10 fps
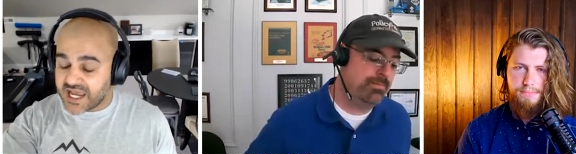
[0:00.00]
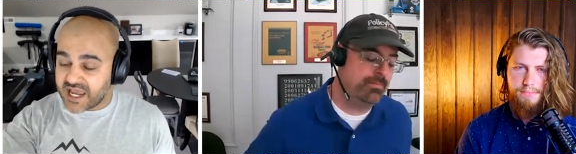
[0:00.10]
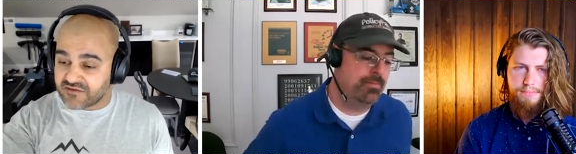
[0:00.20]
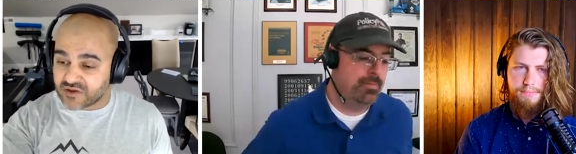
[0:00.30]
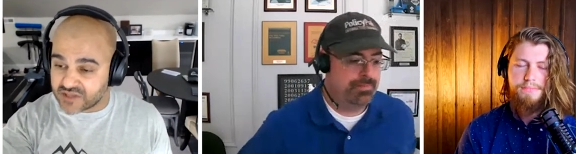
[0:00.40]

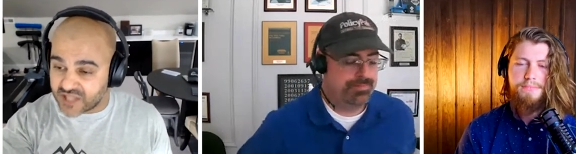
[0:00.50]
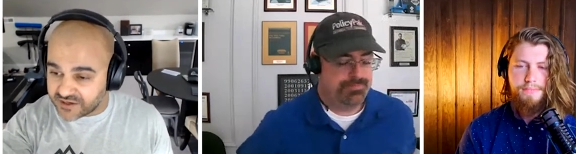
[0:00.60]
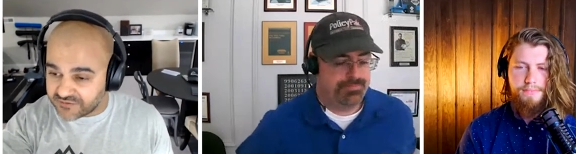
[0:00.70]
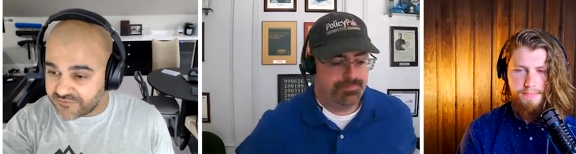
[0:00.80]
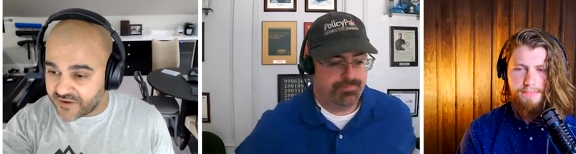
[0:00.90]
Speaker 1: I have a
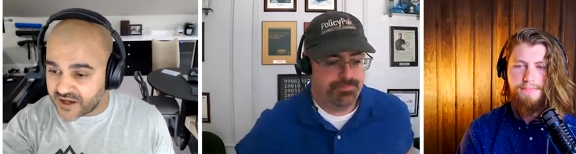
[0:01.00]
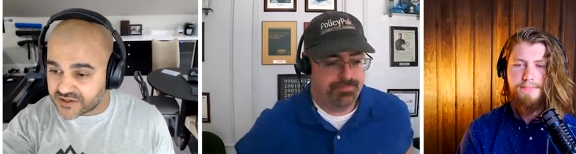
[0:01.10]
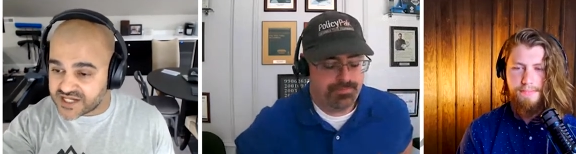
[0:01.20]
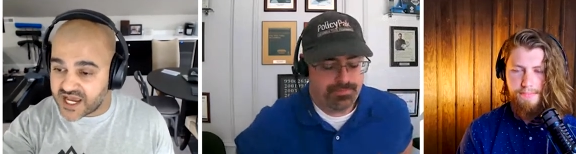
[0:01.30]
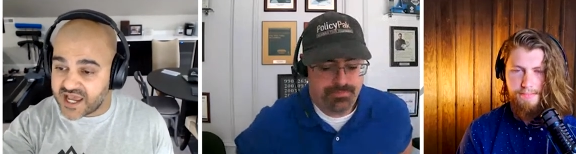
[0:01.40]
lot of
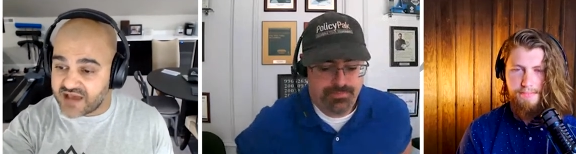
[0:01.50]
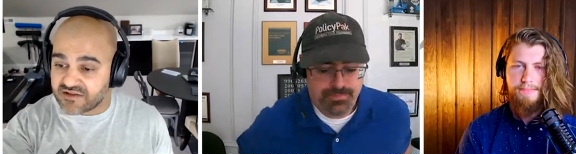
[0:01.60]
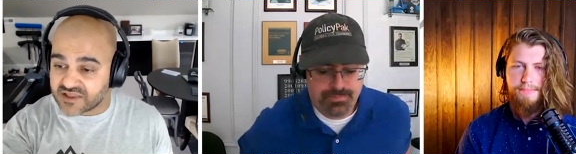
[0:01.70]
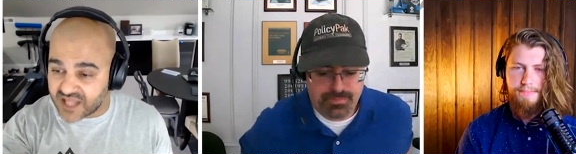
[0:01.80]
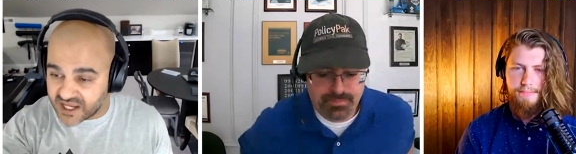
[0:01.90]
files, I
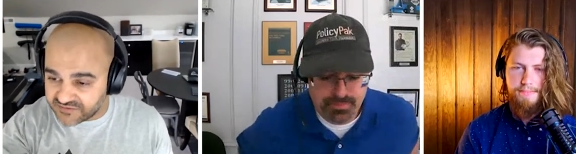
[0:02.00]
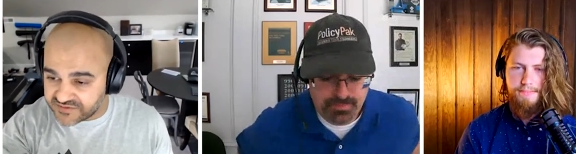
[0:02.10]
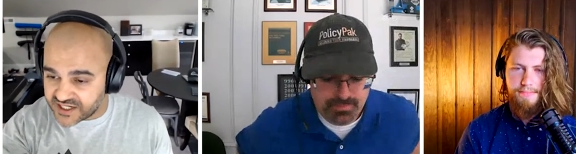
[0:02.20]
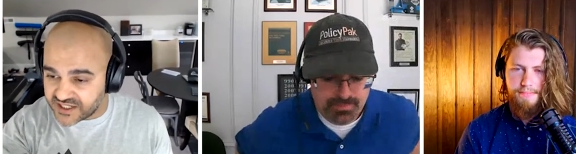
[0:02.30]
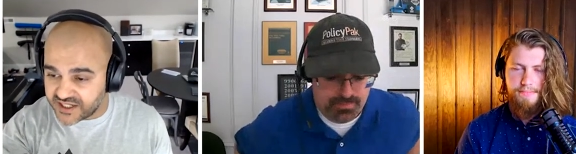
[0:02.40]
have a lot
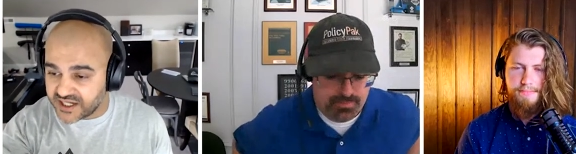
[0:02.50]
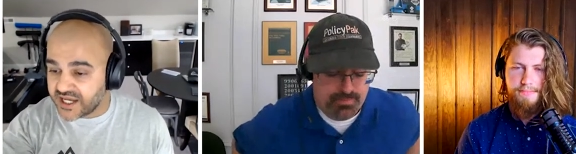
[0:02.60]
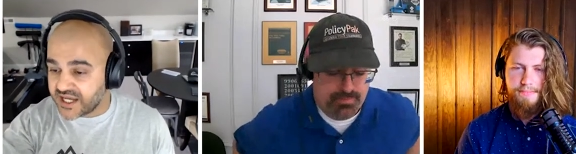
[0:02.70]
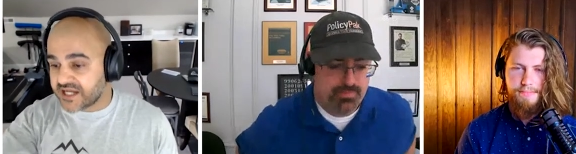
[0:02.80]
of data,